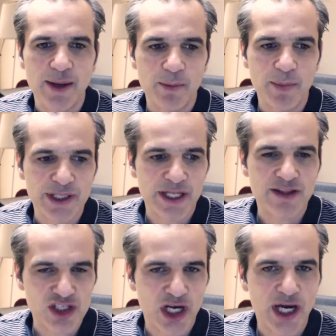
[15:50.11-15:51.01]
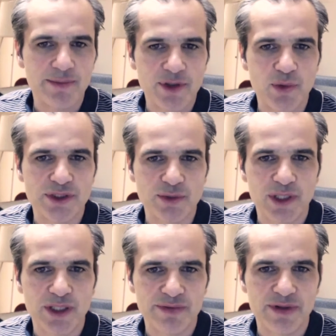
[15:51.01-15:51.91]
But at the time, it was
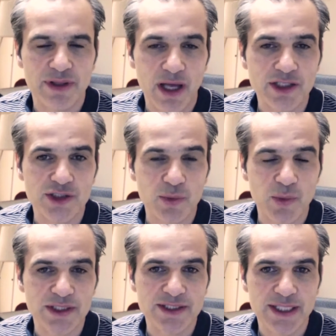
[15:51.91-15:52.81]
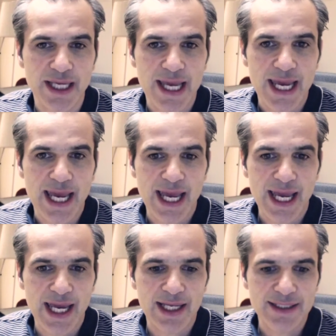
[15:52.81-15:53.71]
one of the larger ones.
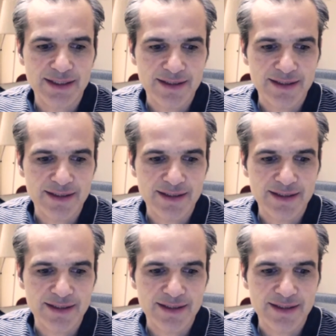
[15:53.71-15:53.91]
And